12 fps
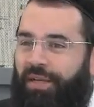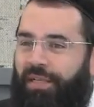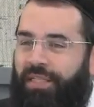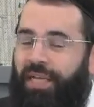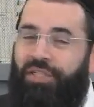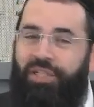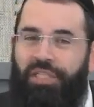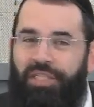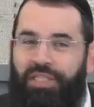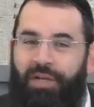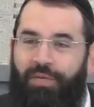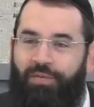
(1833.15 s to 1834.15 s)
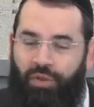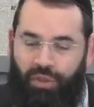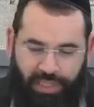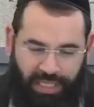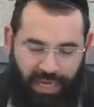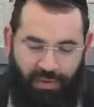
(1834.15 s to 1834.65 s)
It's not just to
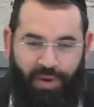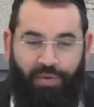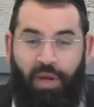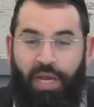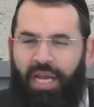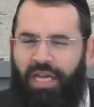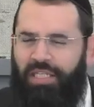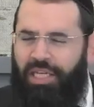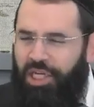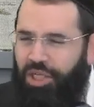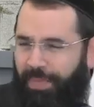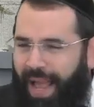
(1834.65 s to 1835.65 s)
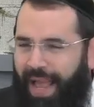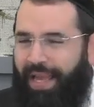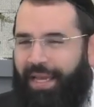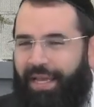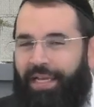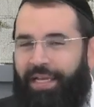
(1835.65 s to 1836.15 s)
stay away from, it's
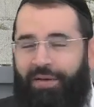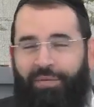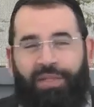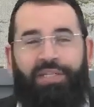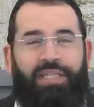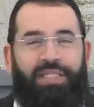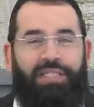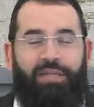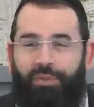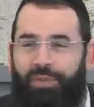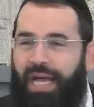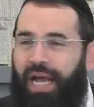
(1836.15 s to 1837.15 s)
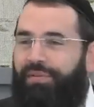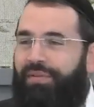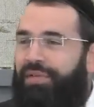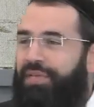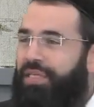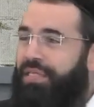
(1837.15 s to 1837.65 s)
geshmak. Whether the seuda,
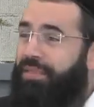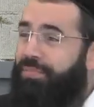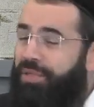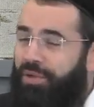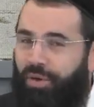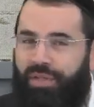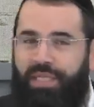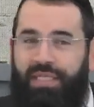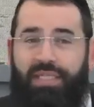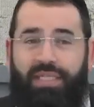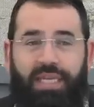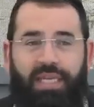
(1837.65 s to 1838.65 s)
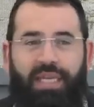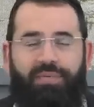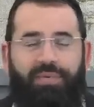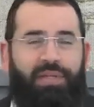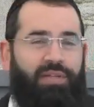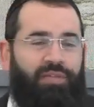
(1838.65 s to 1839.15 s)
whether the zmirot, the singing,
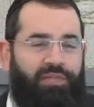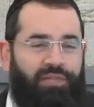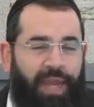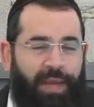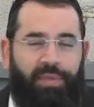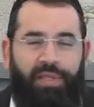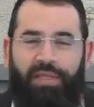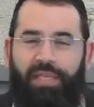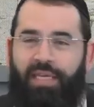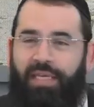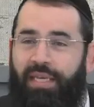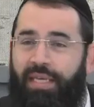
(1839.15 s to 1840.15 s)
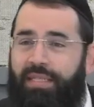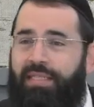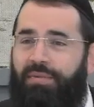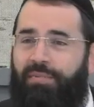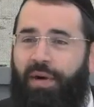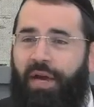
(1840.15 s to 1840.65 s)
whether the family, the kids,
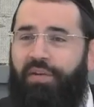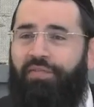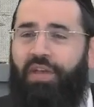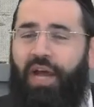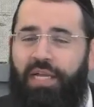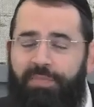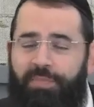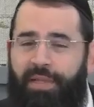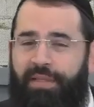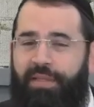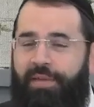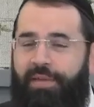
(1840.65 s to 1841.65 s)
the wife, the husband.